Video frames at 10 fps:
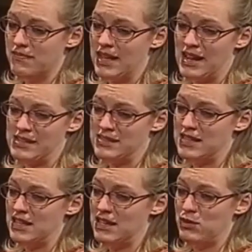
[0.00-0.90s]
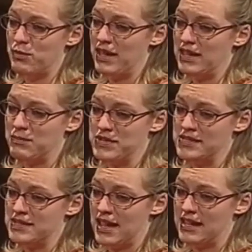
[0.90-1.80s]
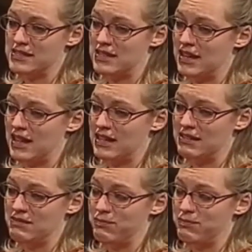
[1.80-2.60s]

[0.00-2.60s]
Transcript: And I see you making mistakes, and I